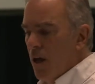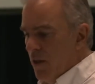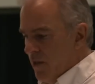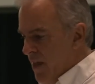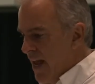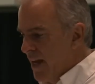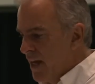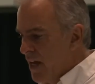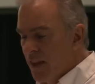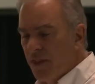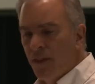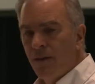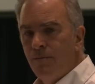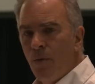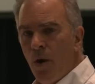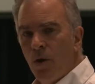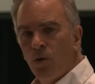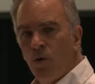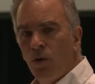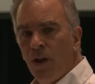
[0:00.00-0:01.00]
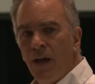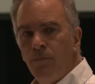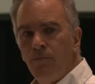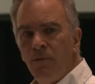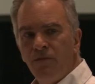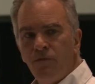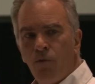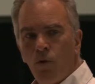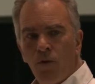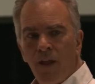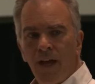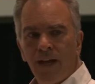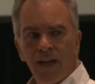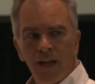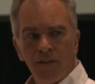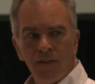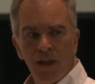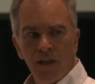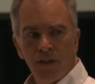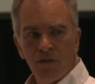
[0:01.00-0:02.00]
they get the model, and before they
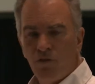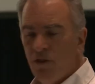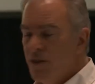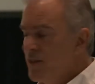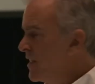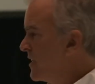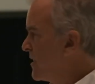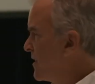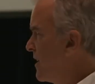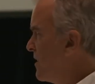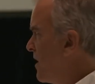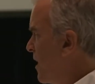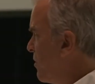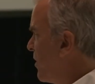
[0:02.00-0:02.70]
get their 360, they're